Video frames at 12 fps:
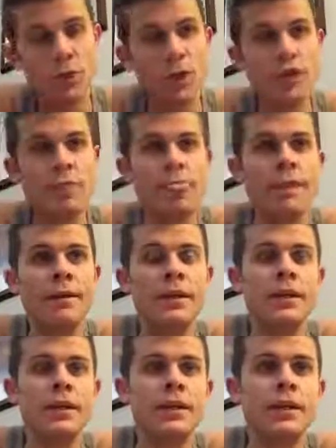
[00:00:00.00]
But
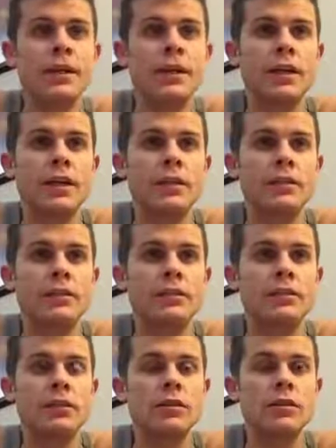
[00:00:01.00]
I
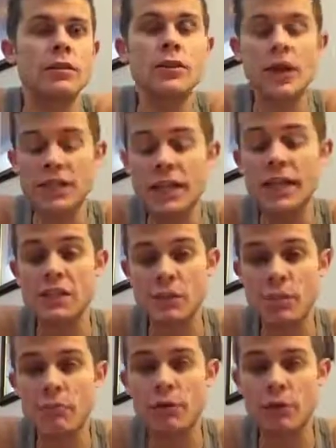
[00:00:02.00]
did get some